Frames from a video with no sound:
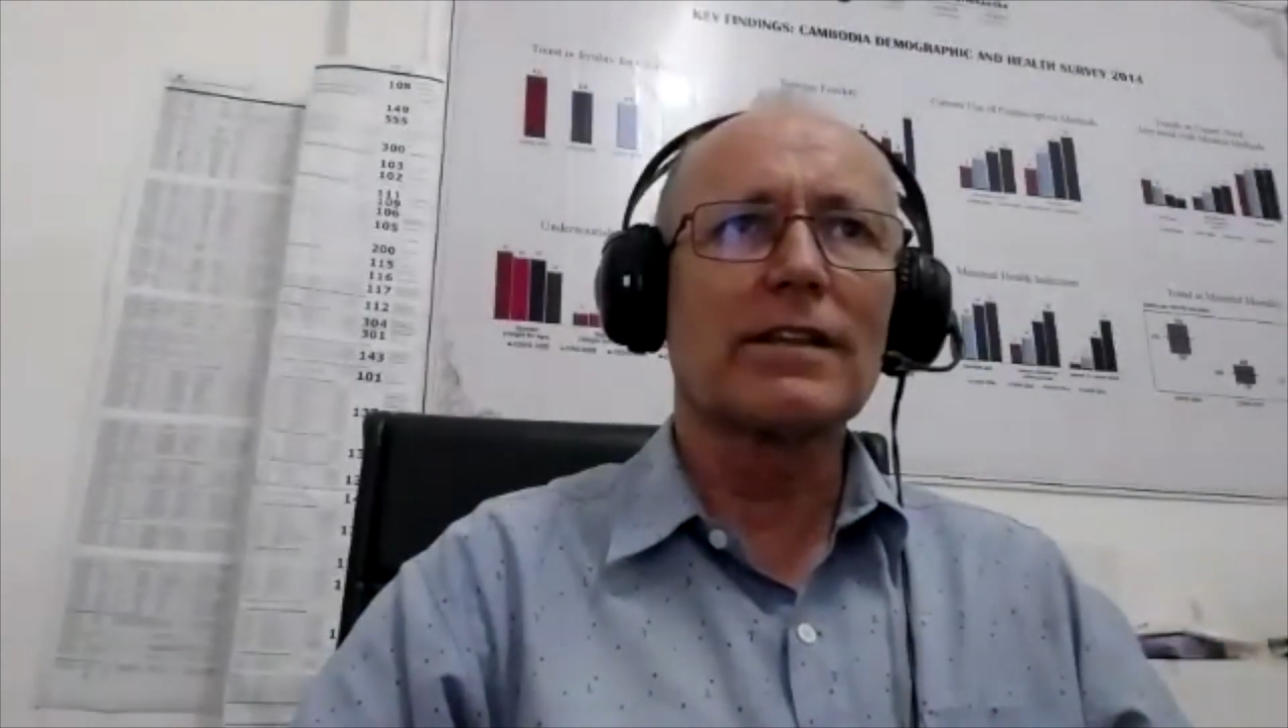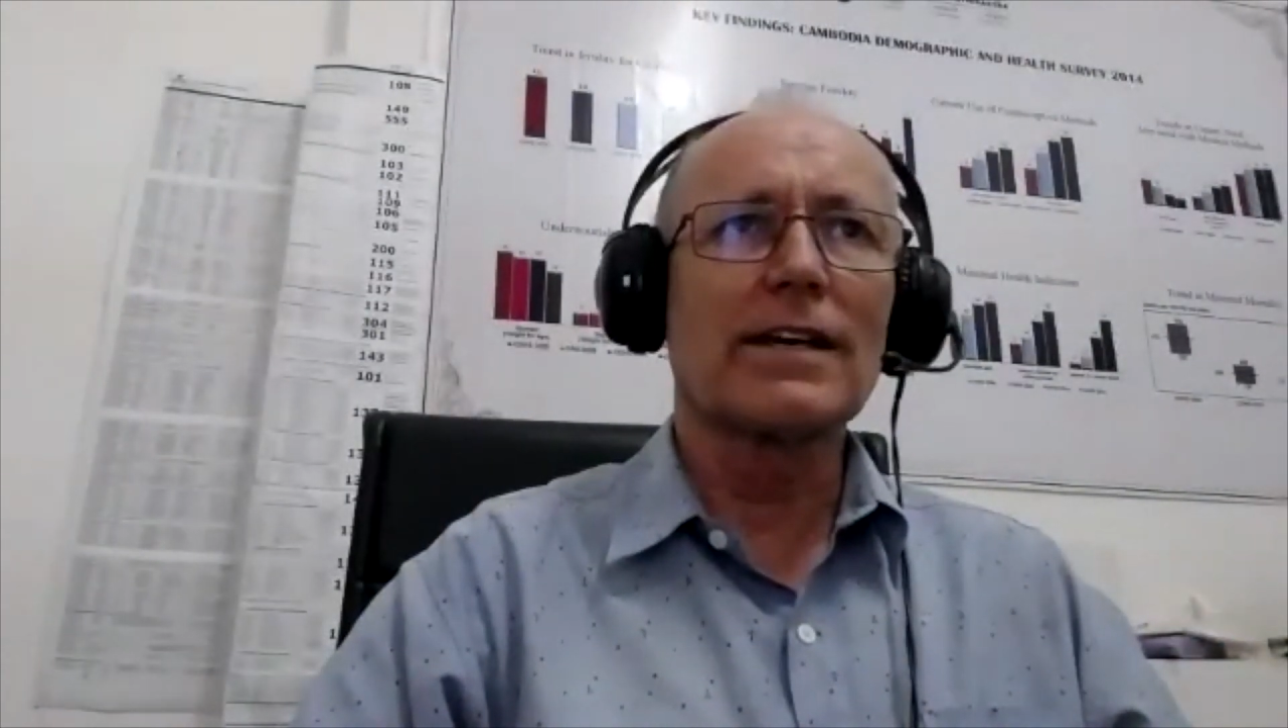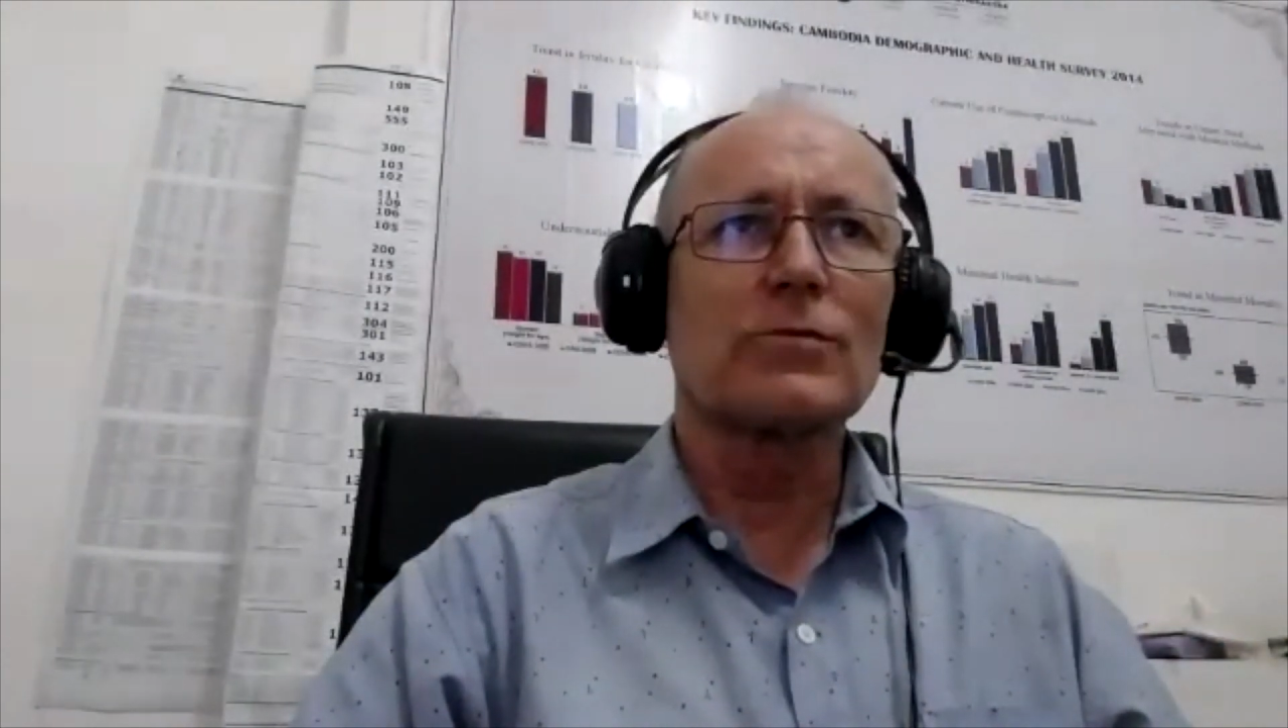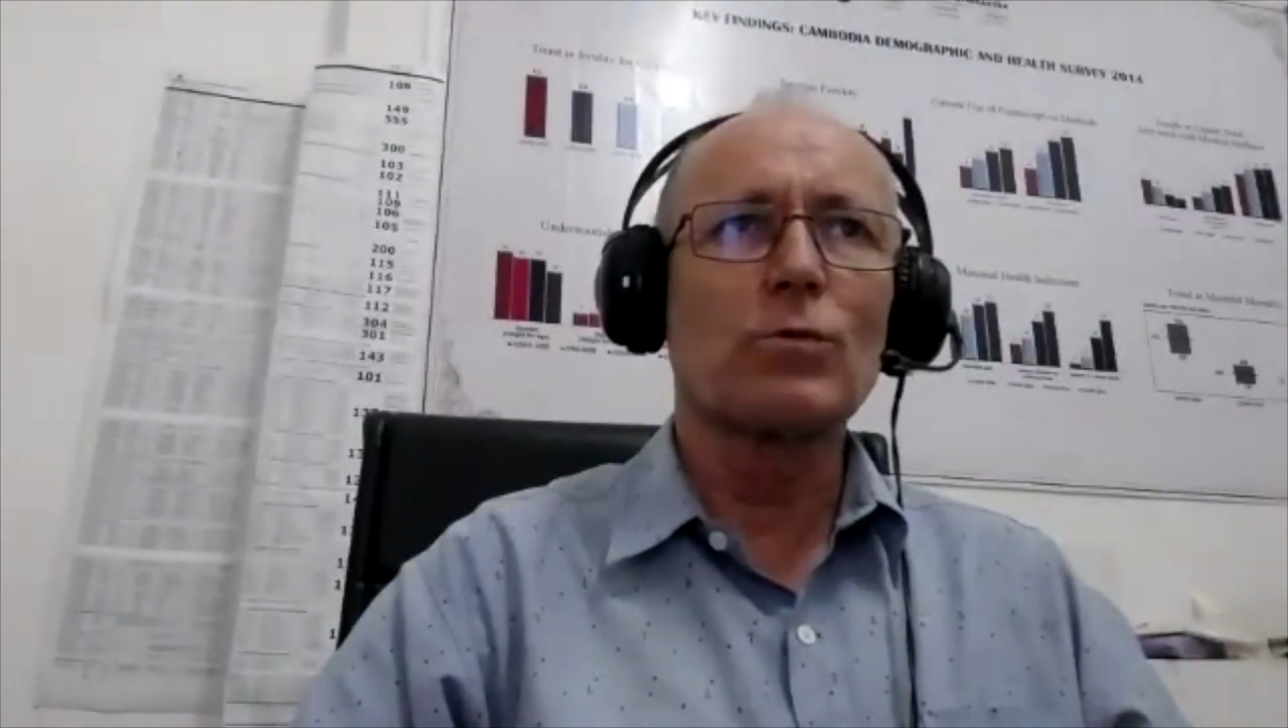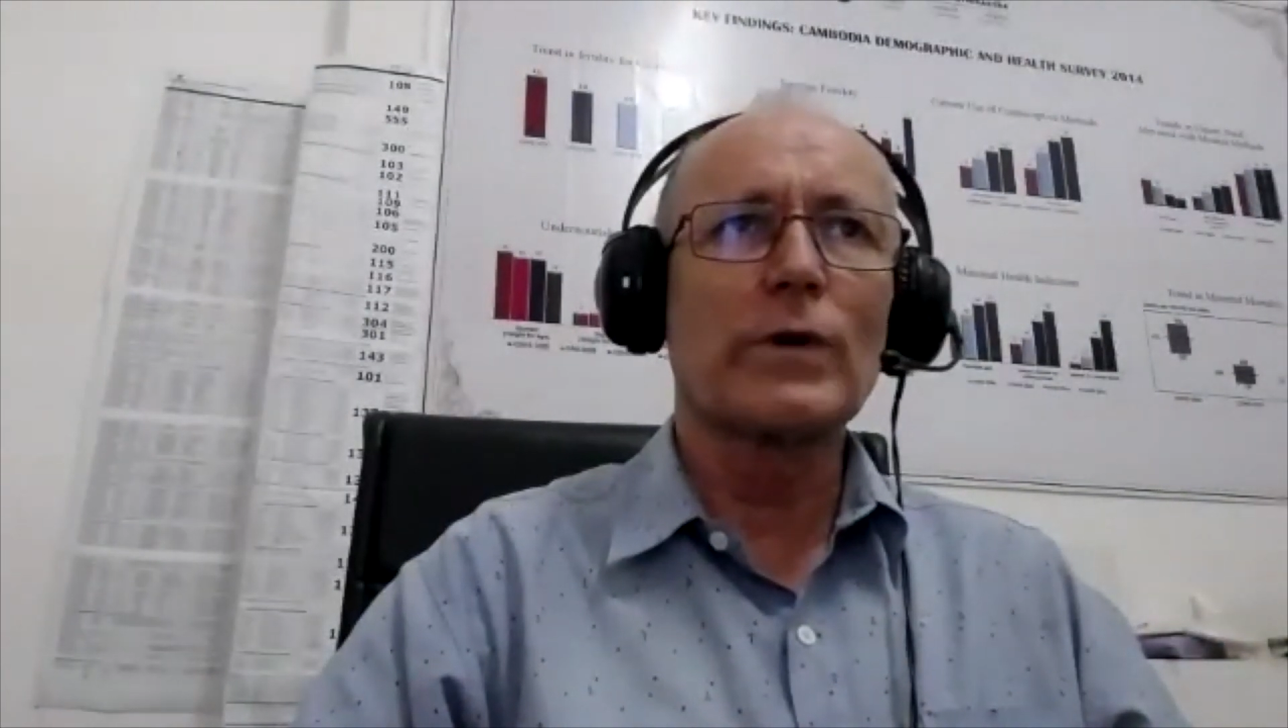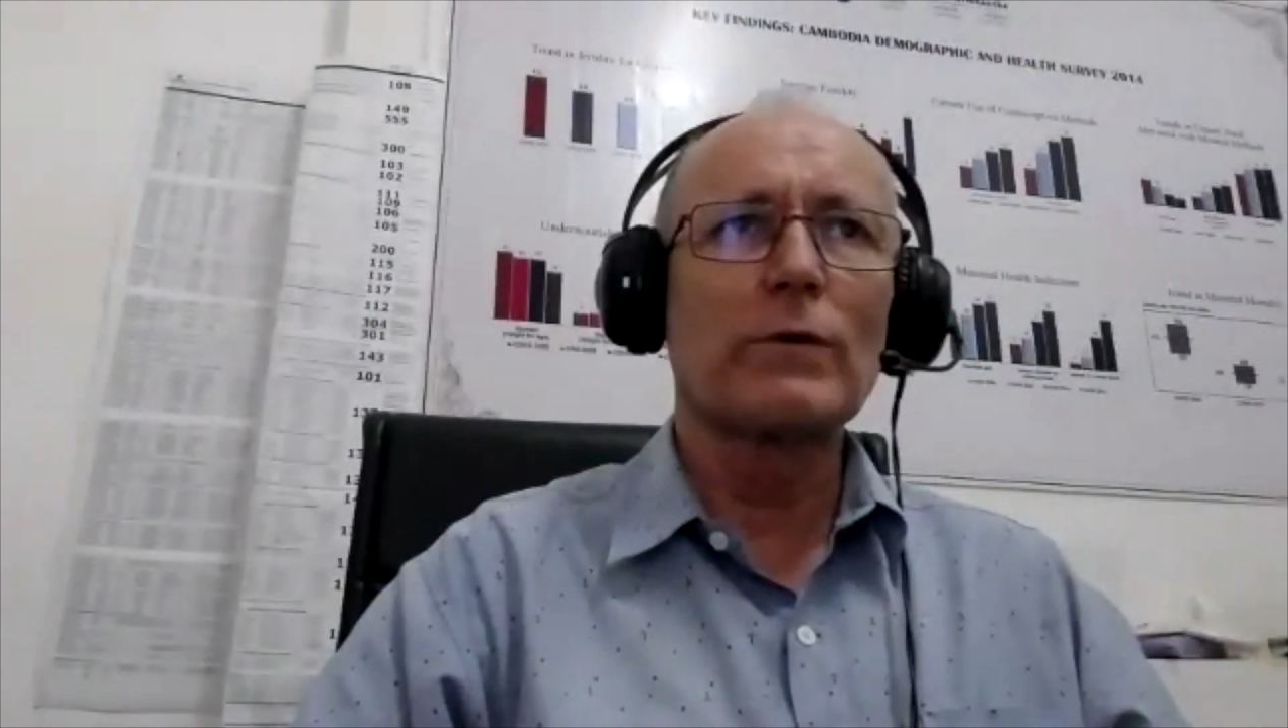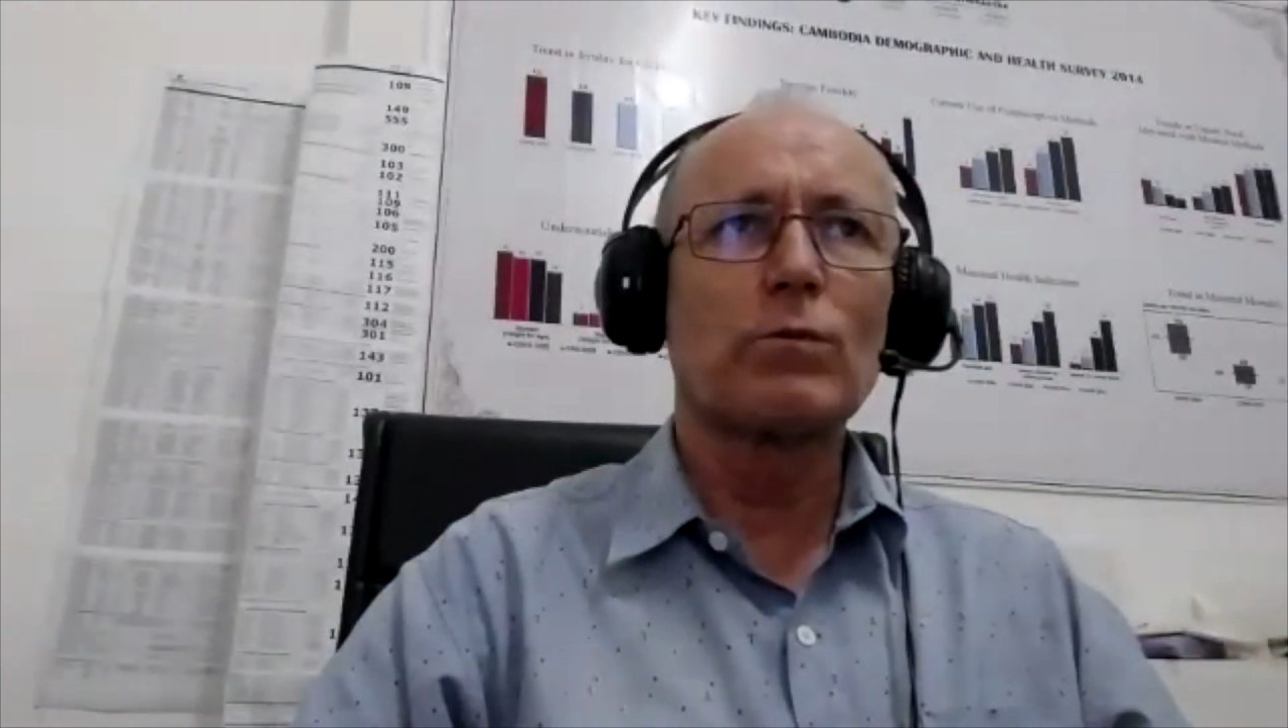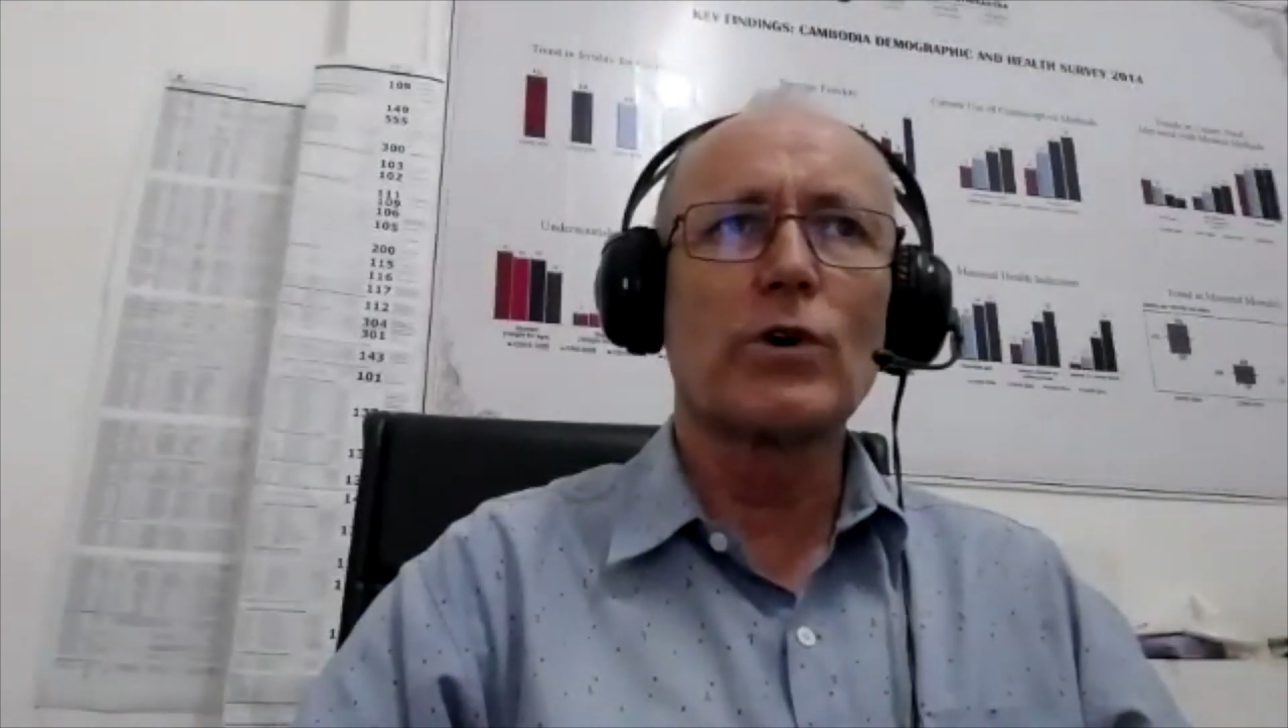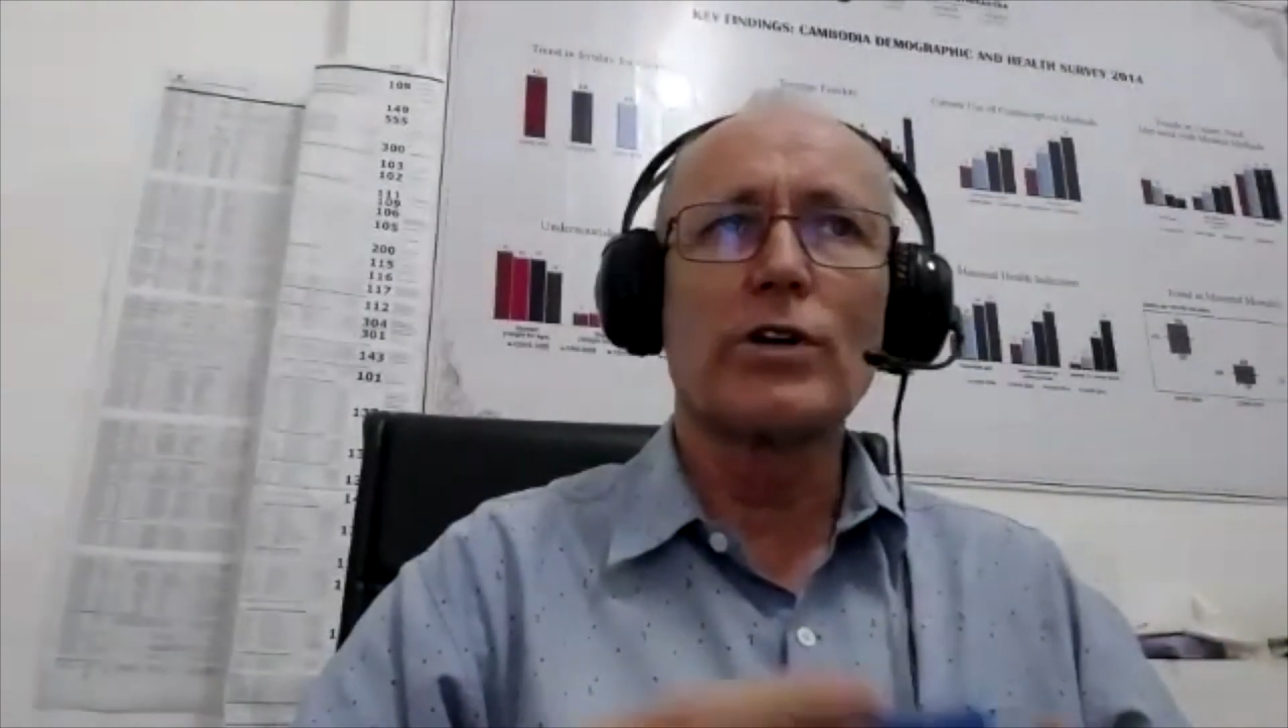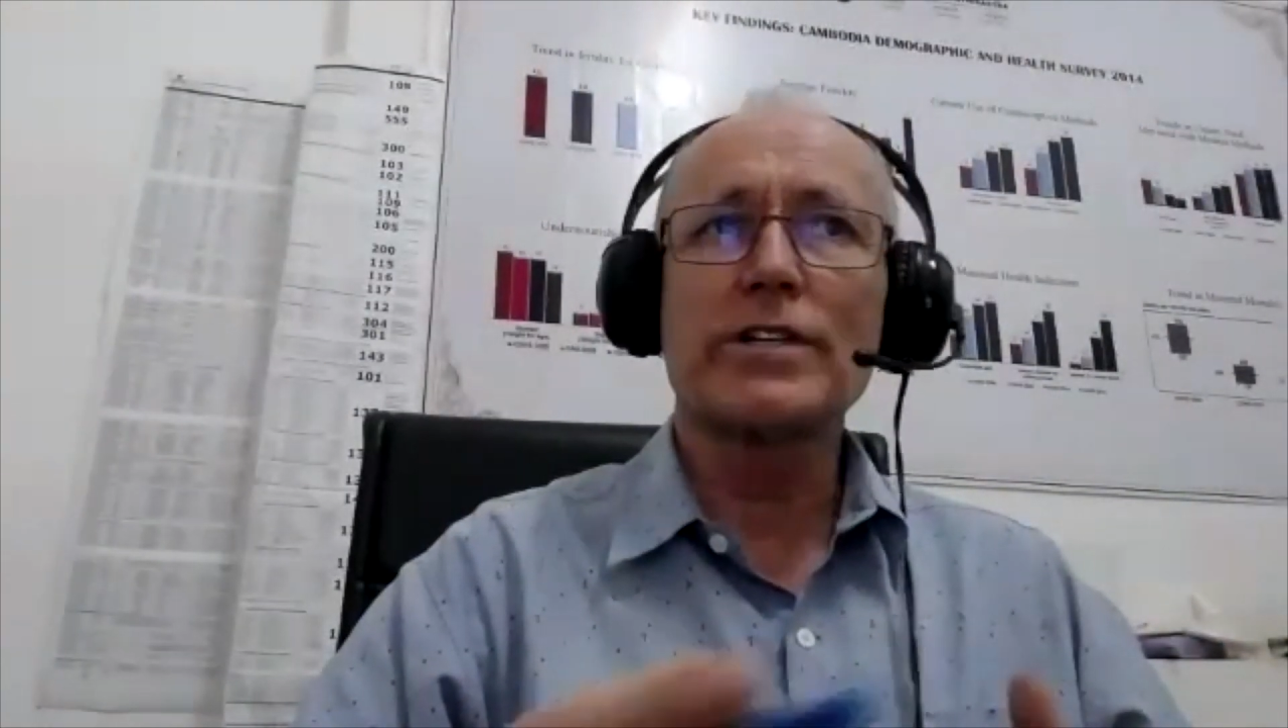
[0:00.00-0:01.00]
that we
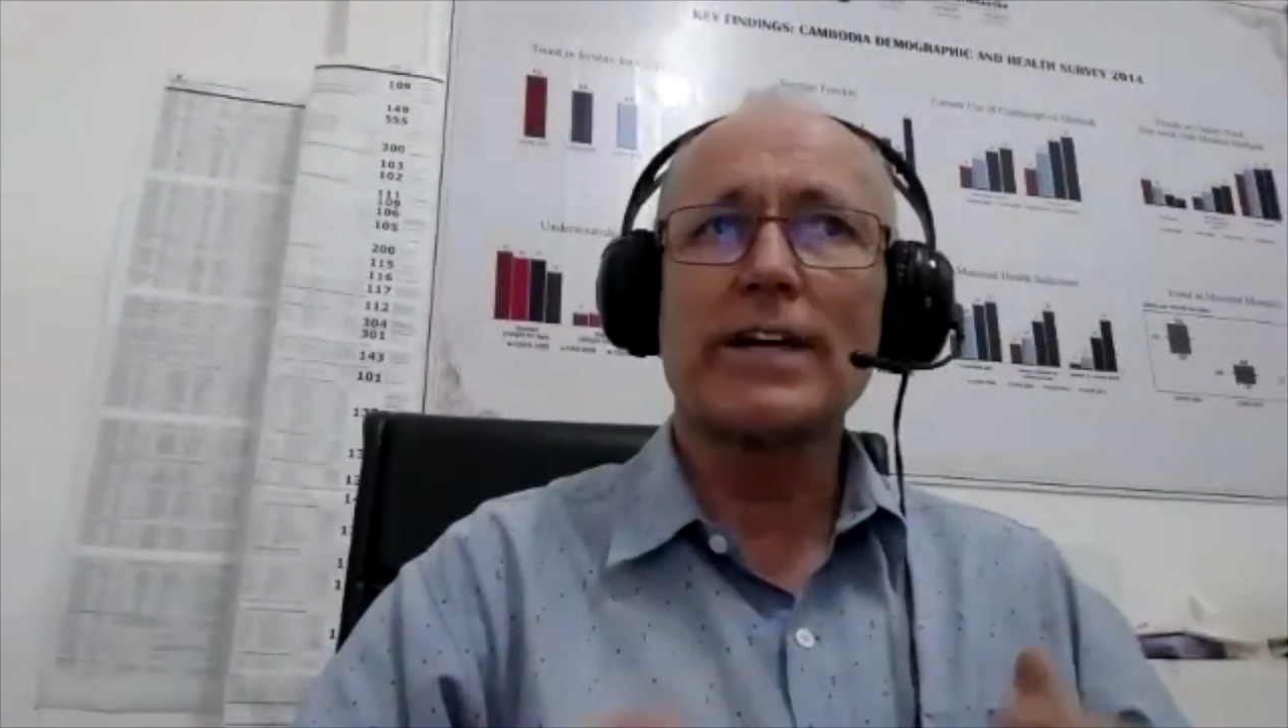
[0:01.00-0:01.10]
weren't